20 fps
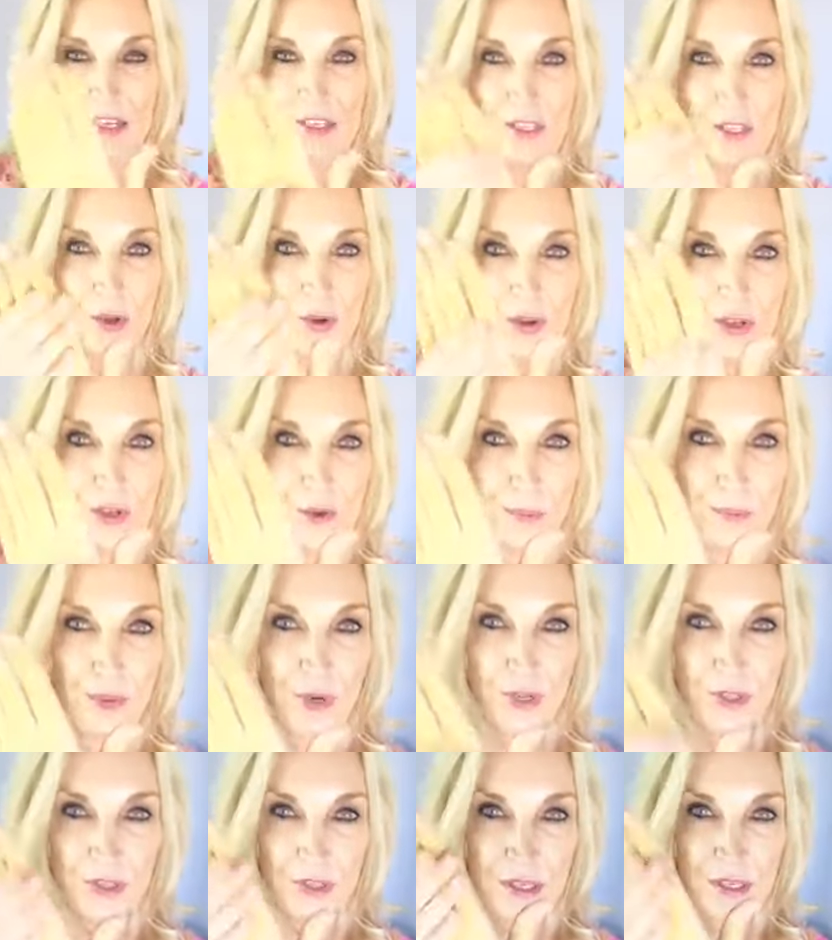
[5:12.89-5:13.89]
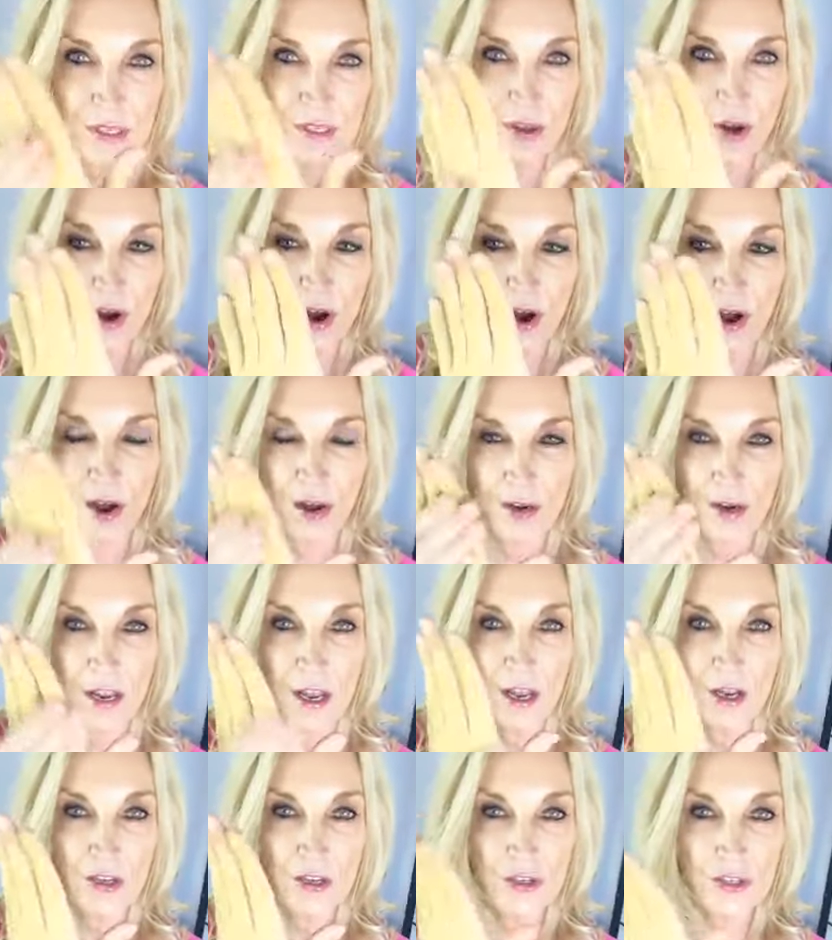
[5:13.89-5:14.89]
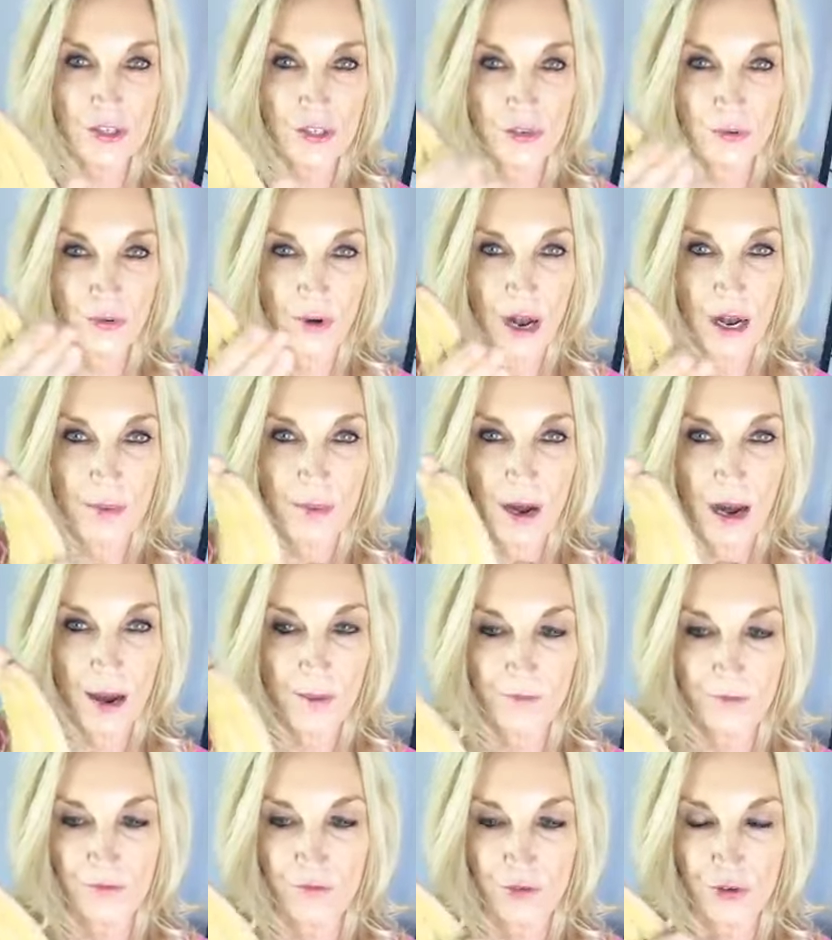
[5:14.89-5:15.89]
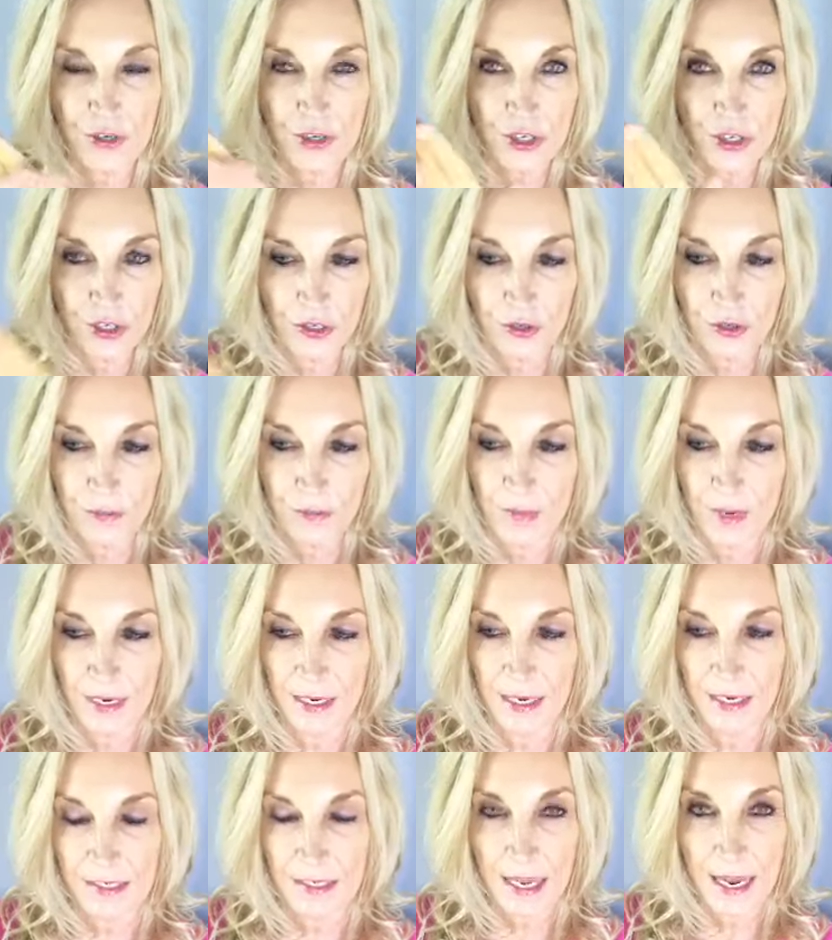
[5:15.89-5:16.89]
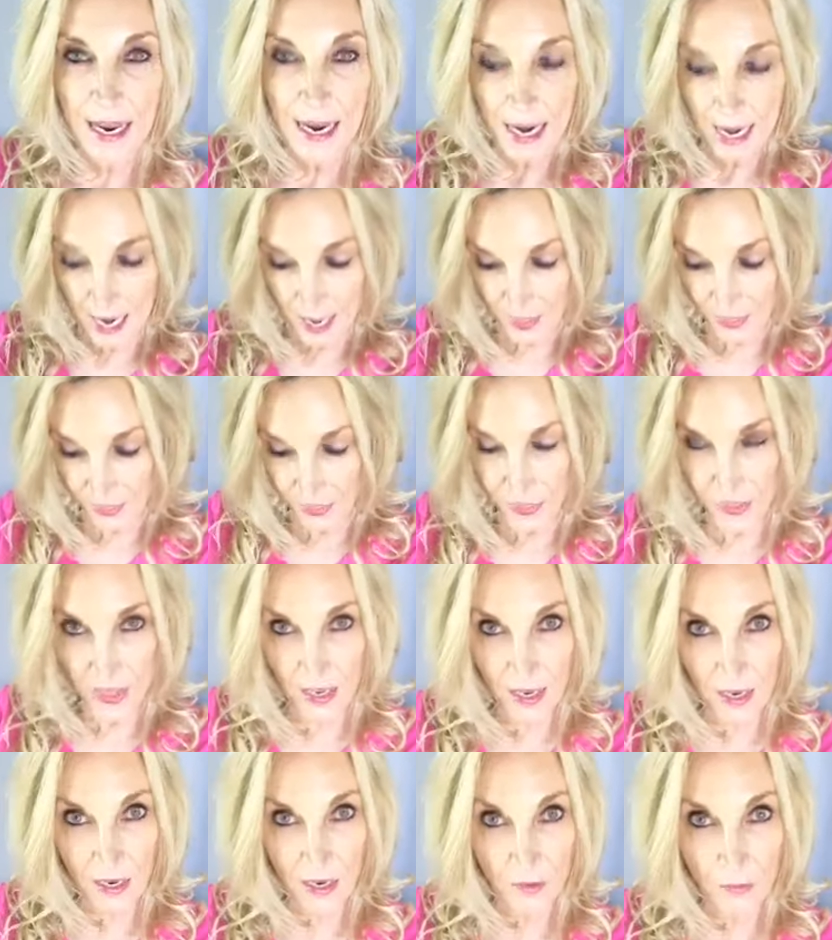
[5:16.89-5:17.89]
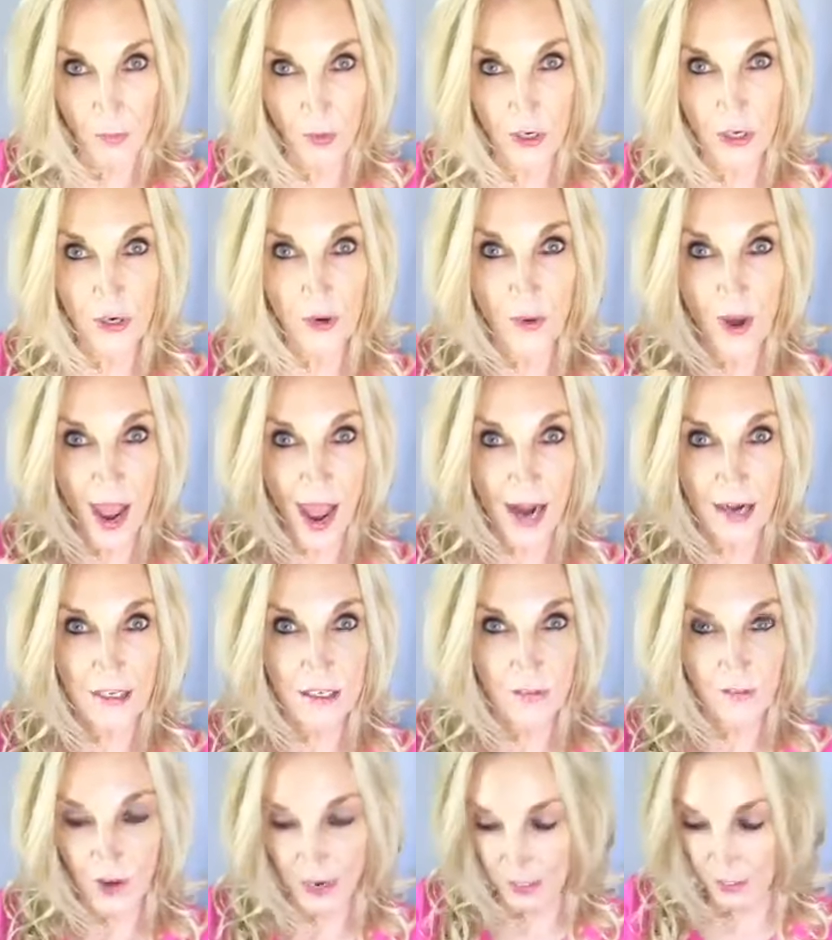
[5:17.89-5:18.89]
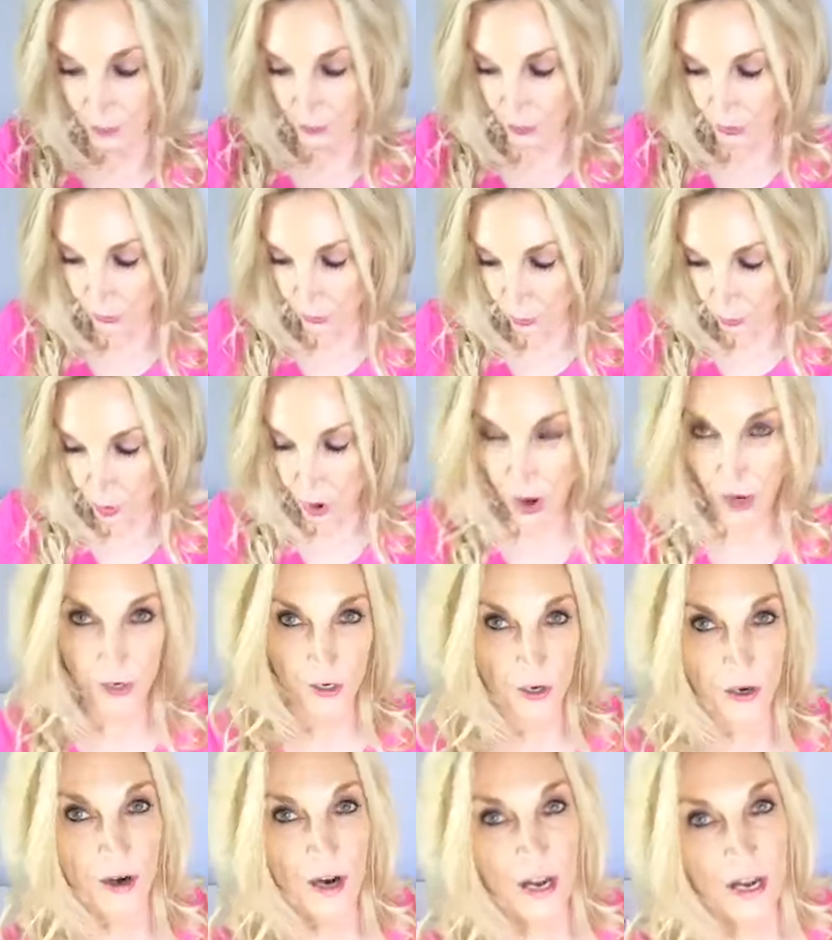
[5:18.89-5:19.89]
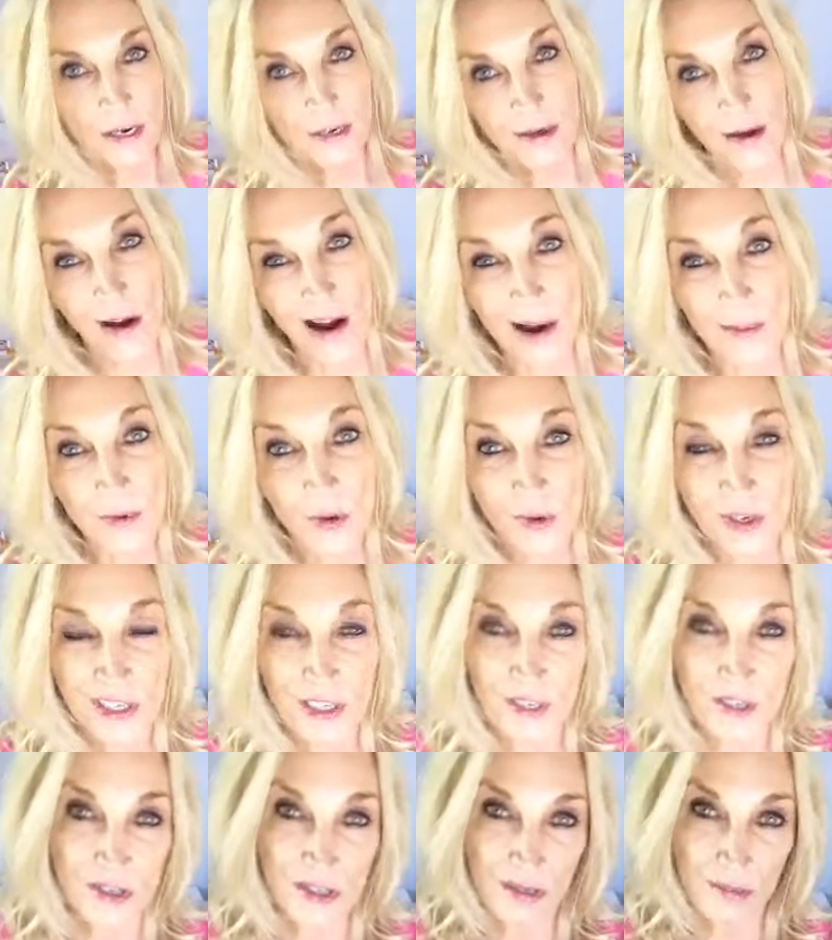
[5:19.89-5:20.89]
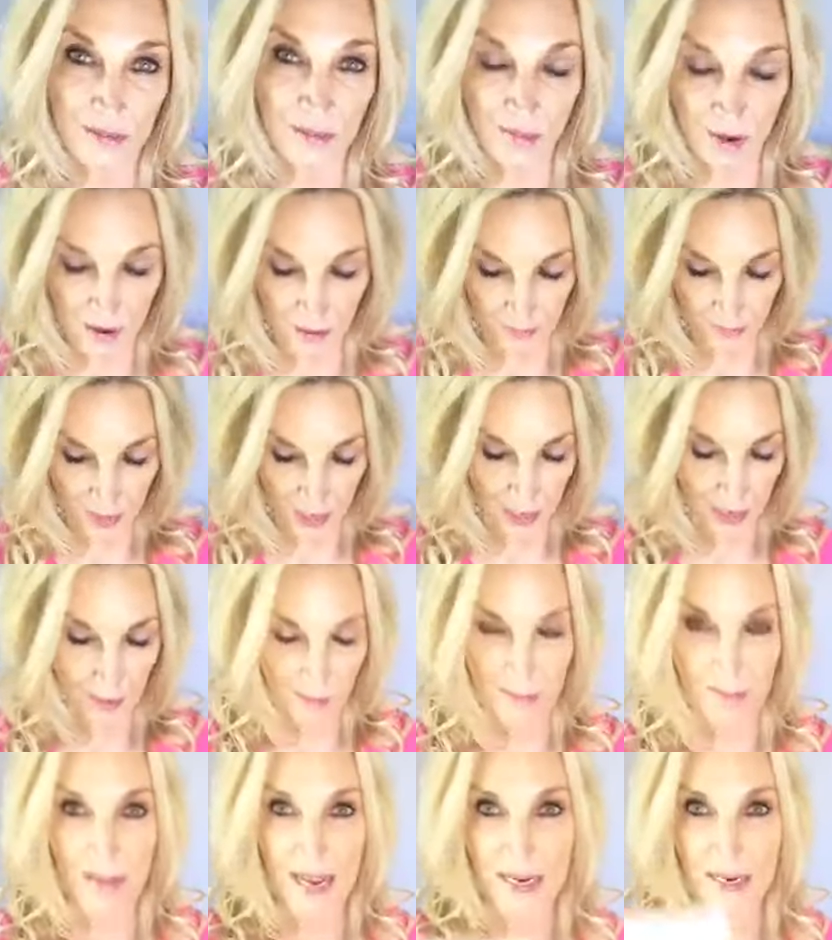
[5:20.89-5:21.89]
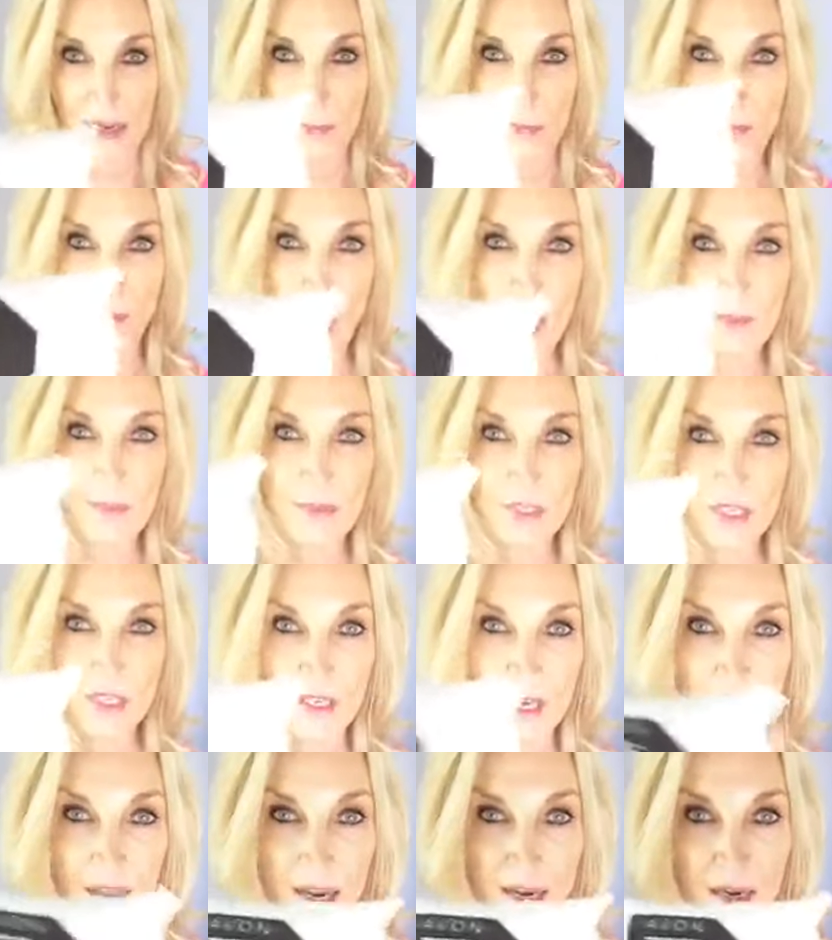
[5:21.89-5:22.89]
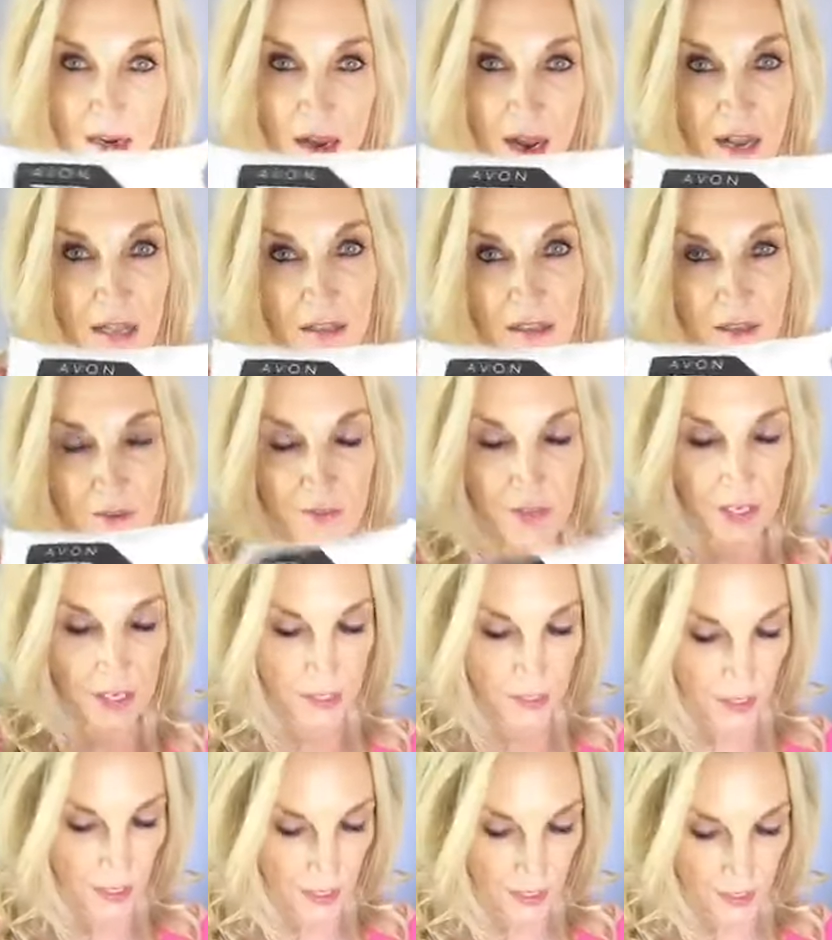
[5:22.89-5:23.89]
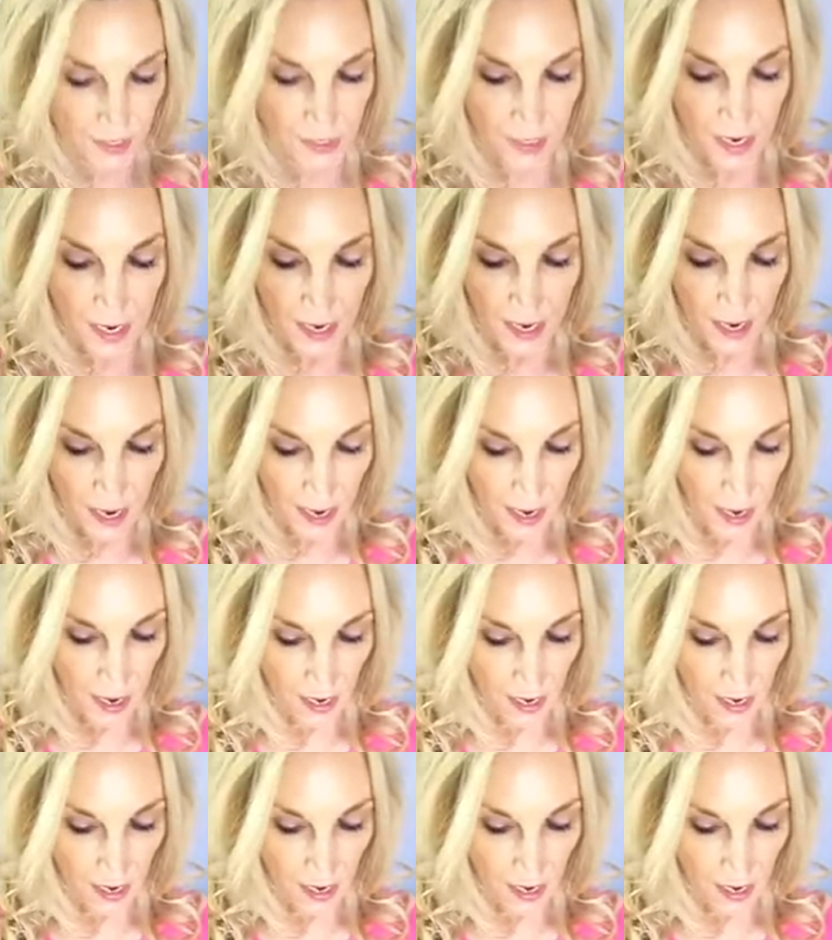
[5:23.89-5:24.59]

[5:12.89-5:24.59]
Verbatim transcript: So you put this on, you scrub up for two minutes, and then when you activate it with water, now I'm going to use a, a, a makeup wipe today. I love these things.